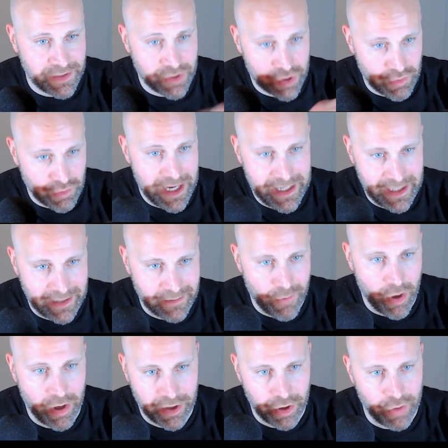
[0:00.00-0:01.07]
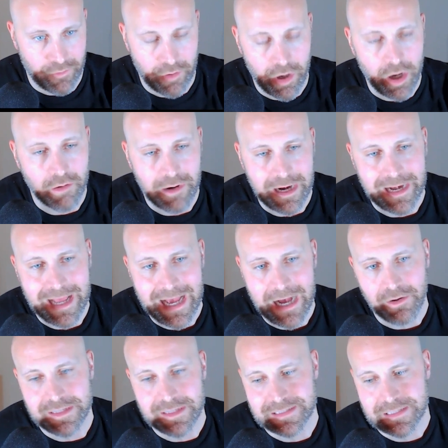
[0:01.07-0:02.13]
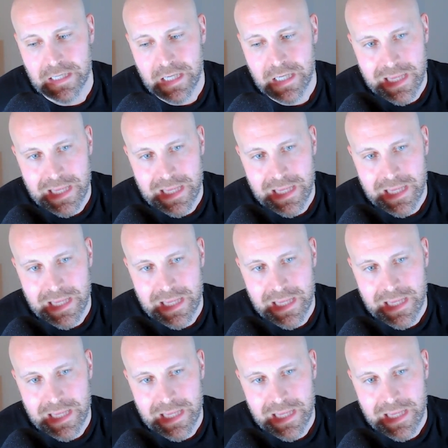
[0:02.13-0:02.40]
and trading in the market overall right now, is